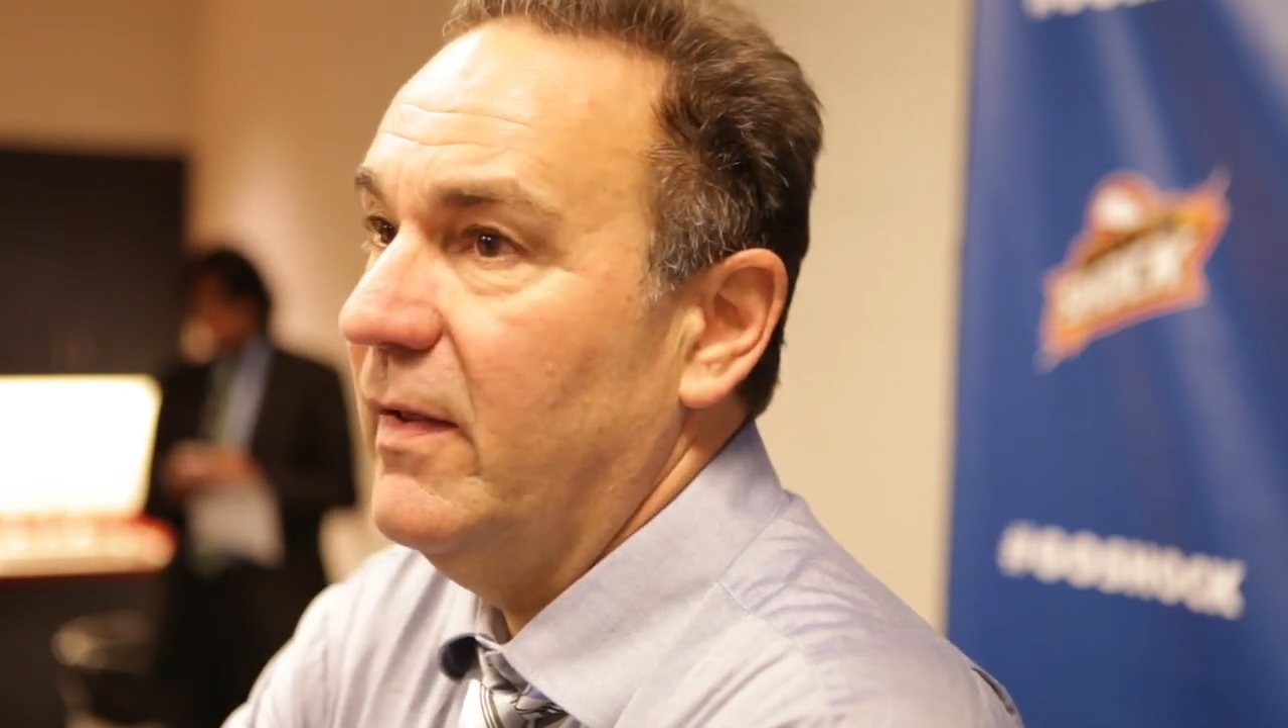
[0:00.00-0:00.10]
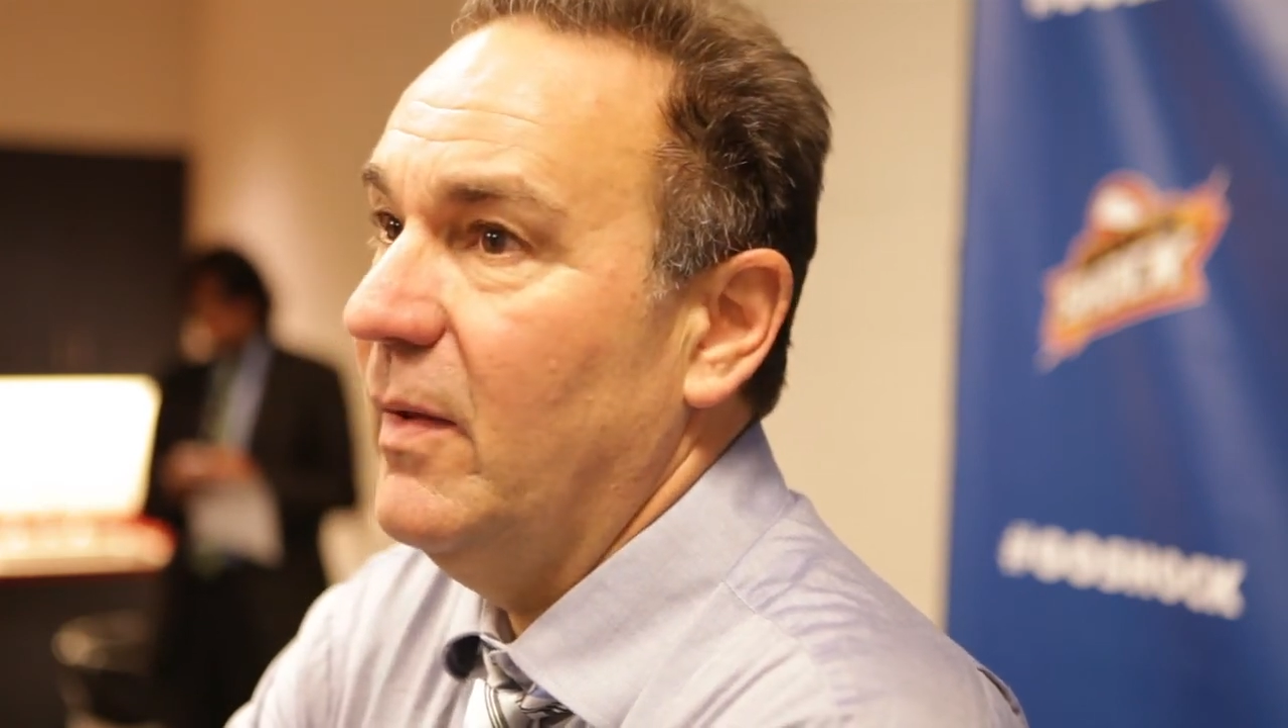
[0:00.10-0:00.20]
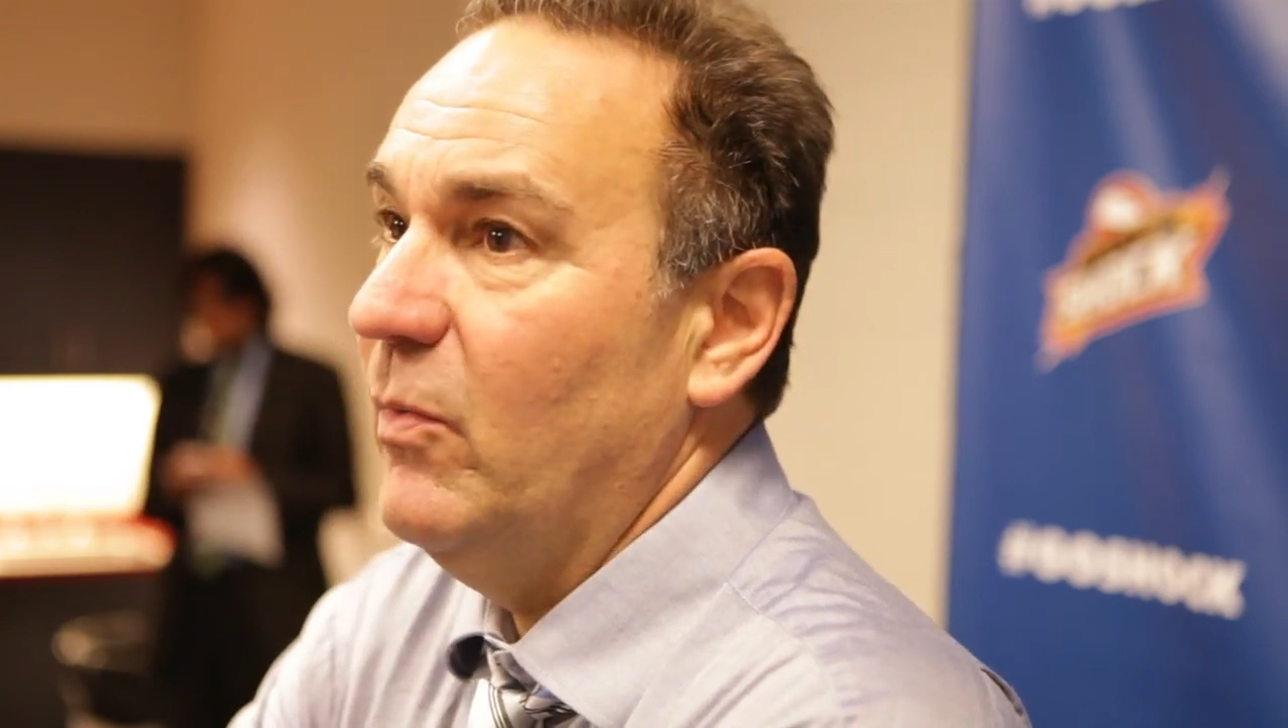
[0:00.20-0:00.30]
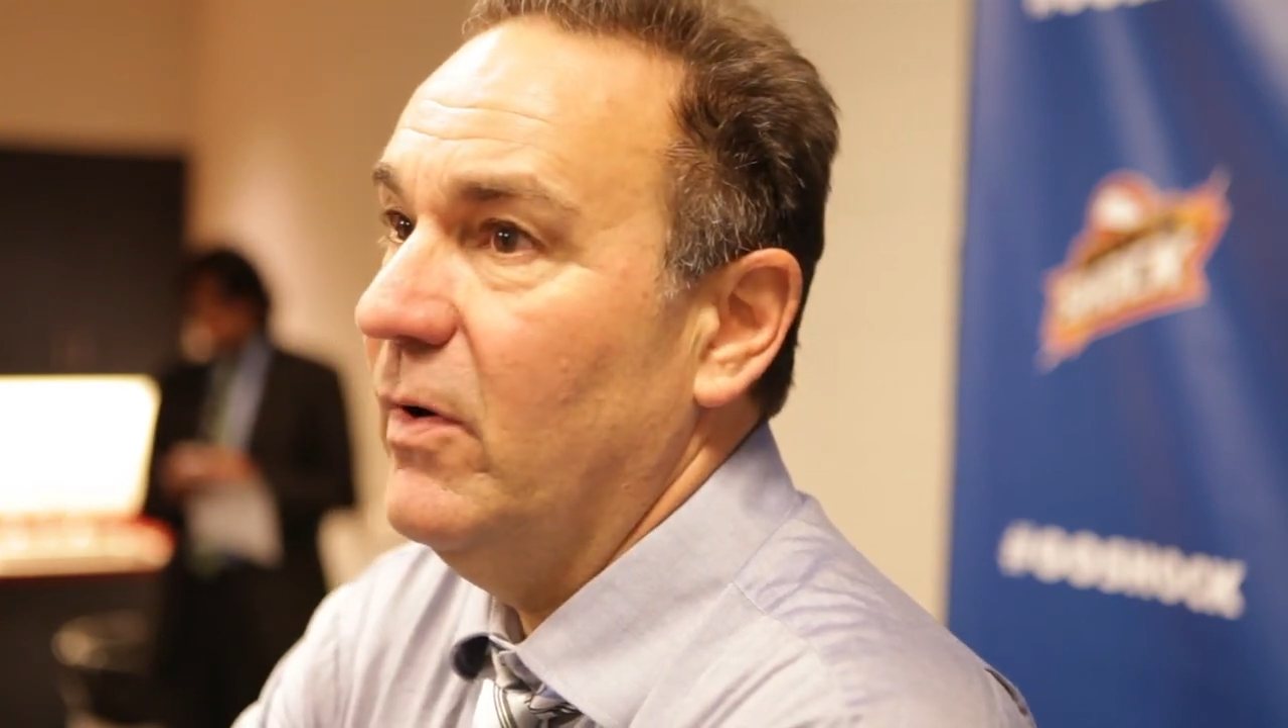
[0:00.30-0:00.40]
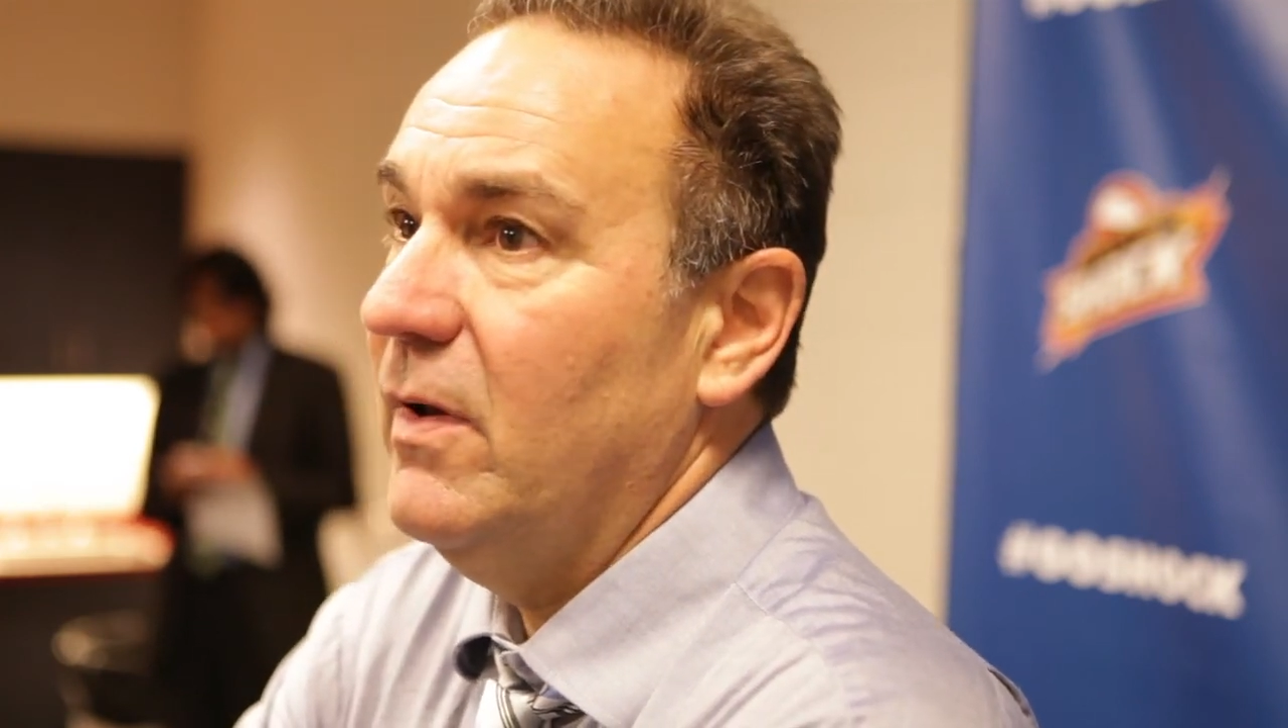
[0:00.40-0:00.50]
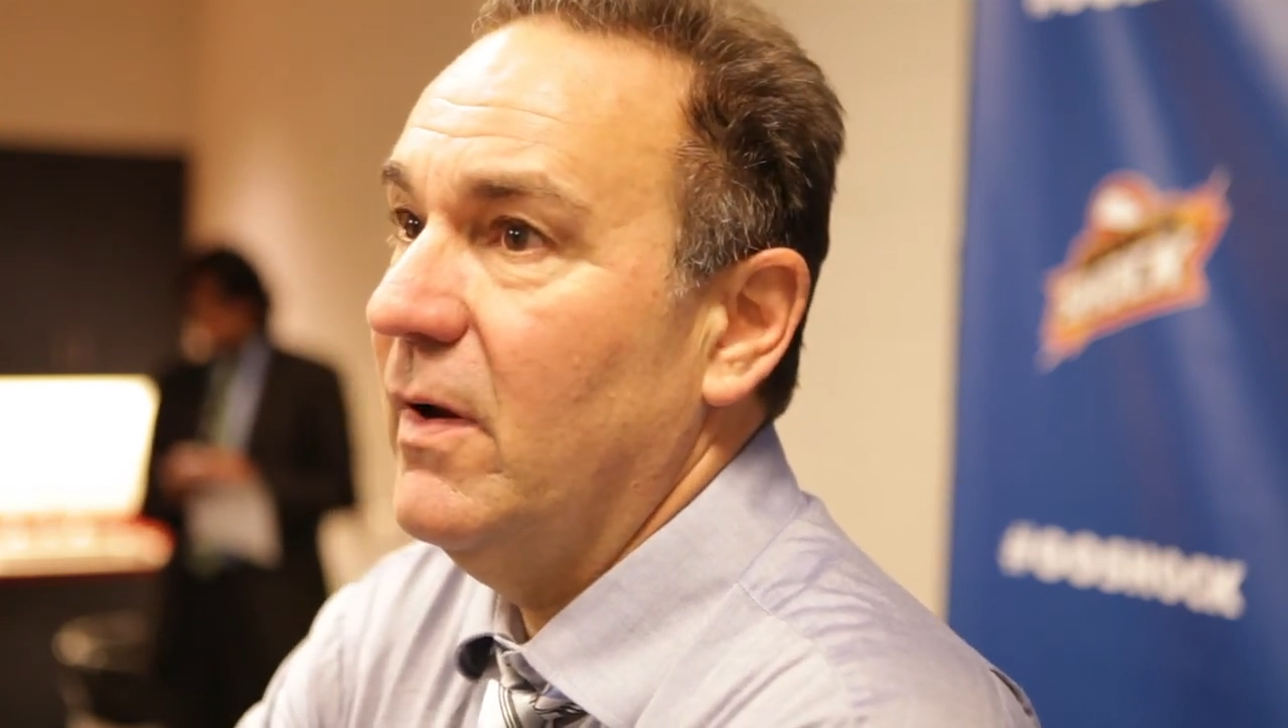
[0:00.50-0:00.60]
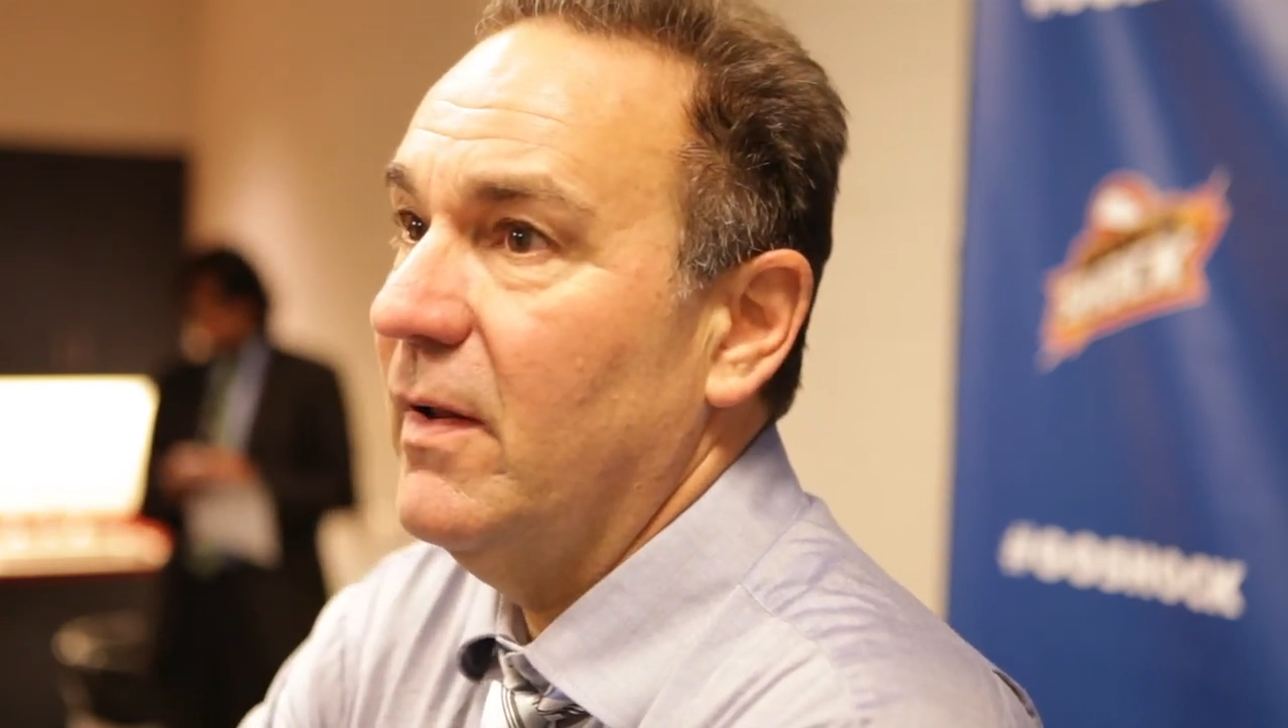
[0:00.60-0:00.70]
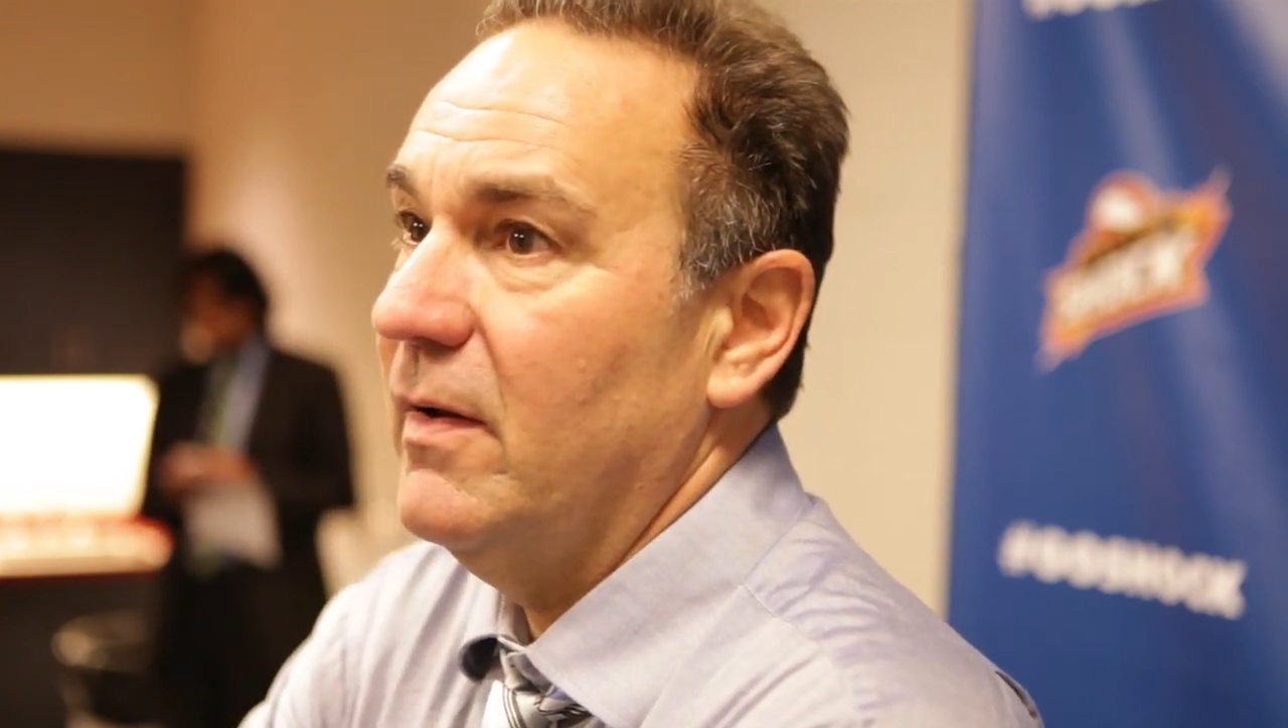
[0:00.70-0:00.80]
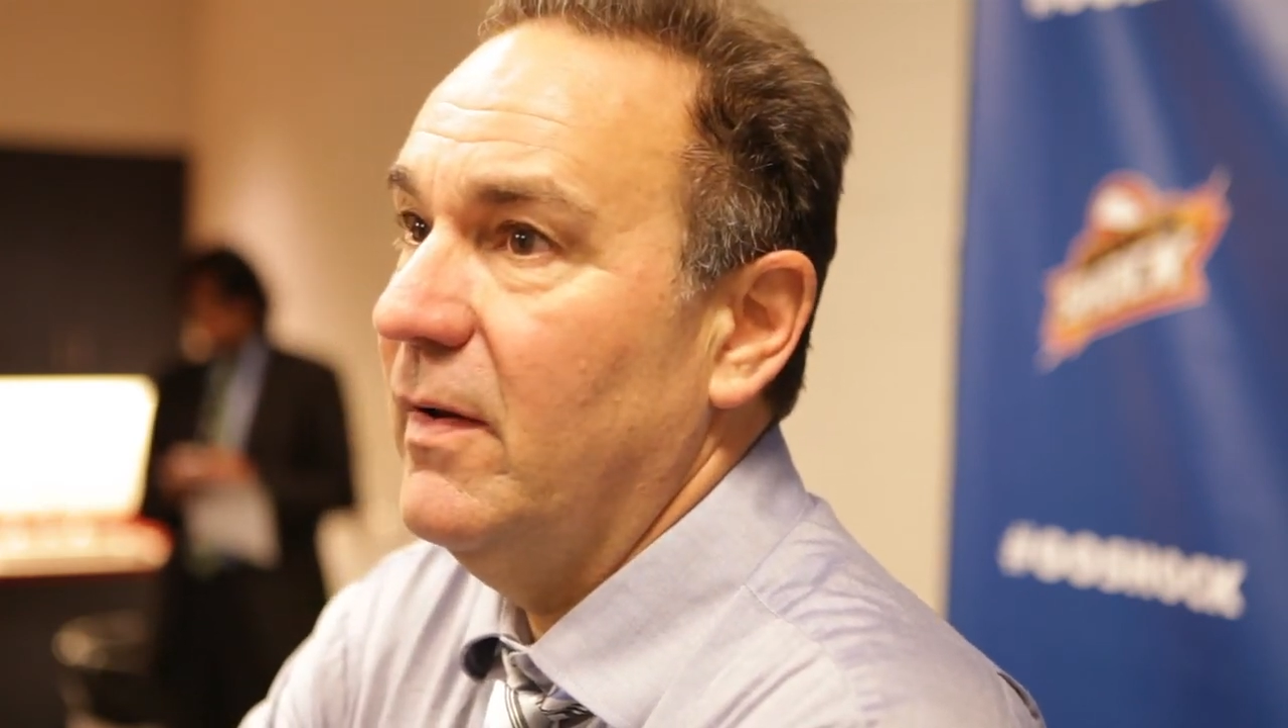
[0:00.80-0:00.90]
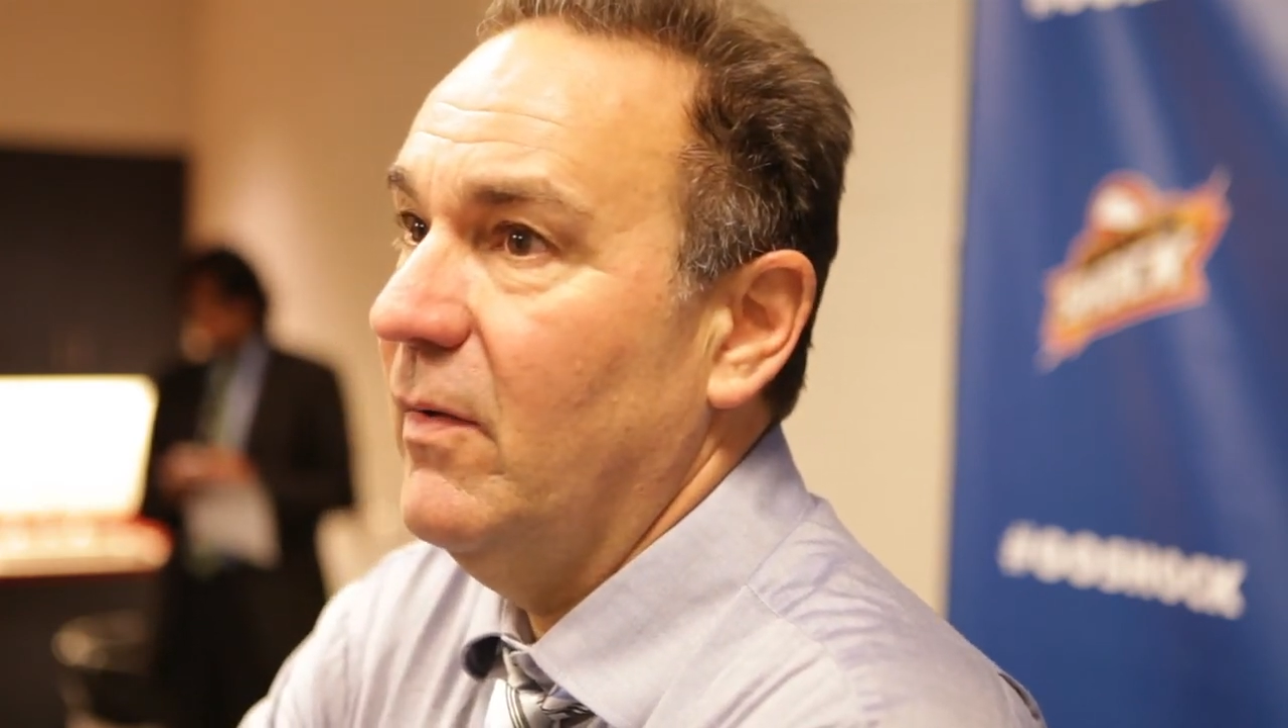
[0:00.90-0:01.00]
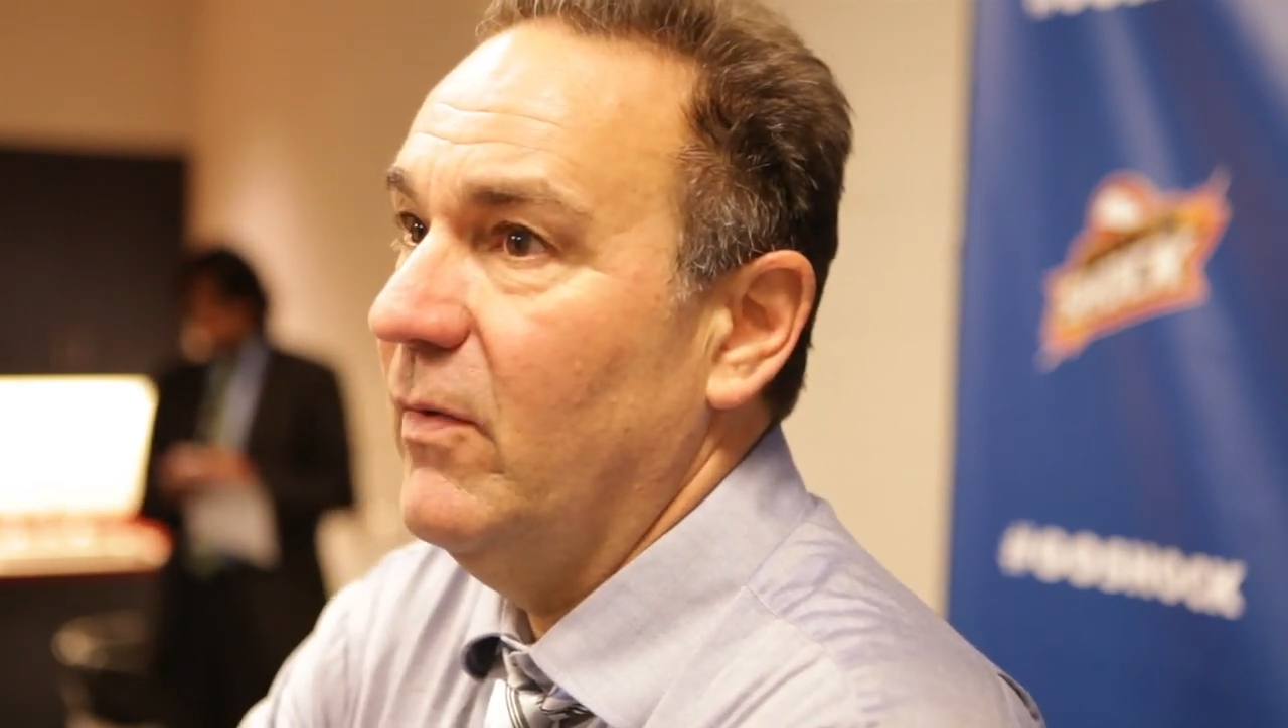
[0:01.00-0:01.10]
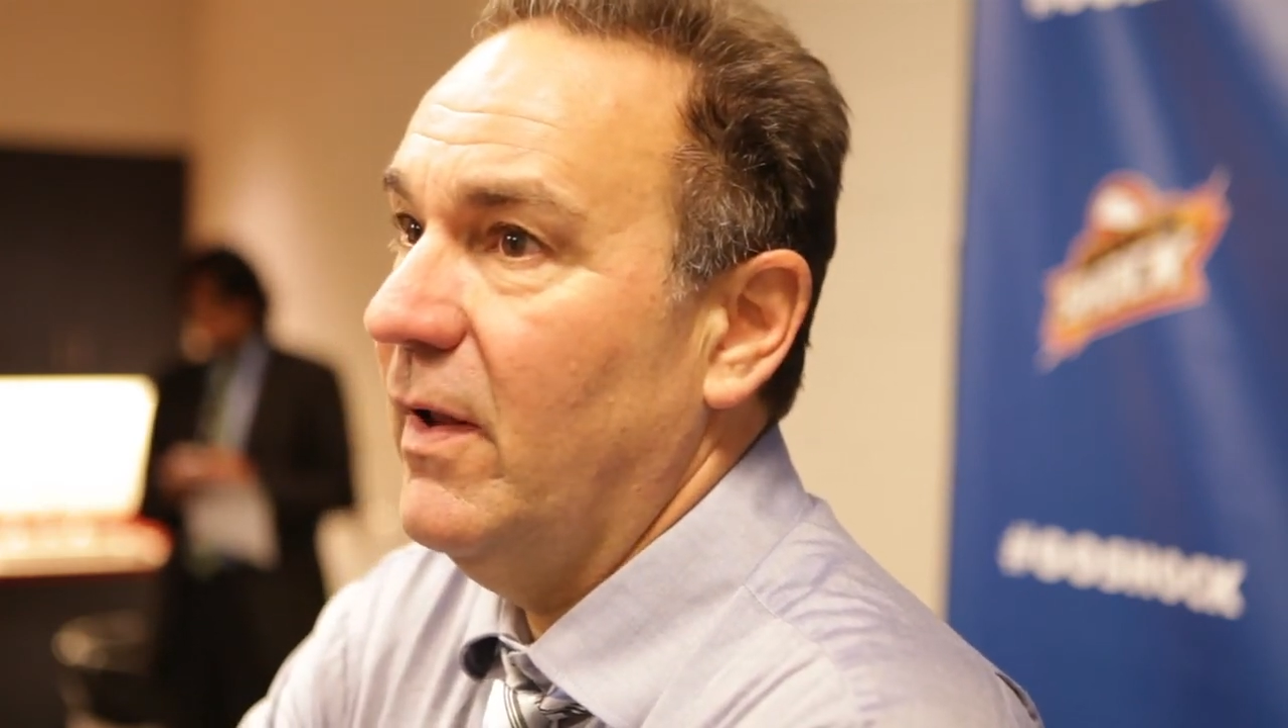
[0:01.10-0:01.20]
keep working on it.